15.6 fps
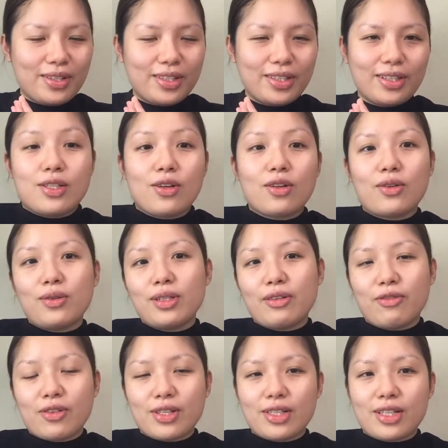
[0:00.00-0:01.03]
It's not only
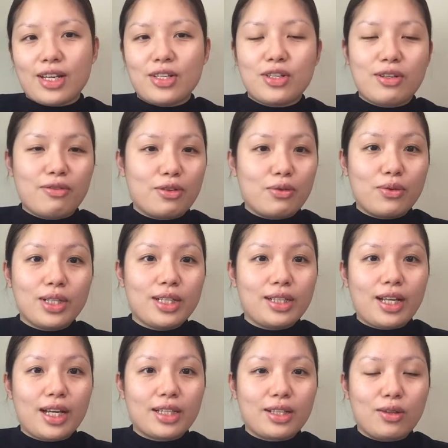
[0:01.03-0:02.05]
for stage. If you really
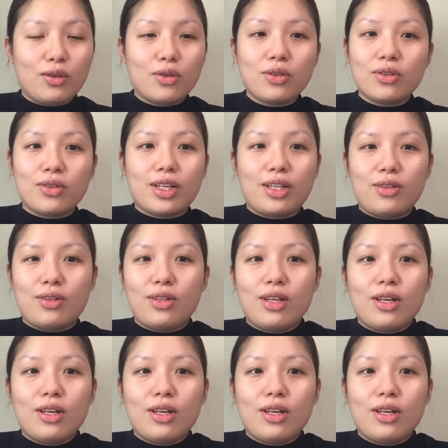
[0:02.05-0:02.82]
like the look, you can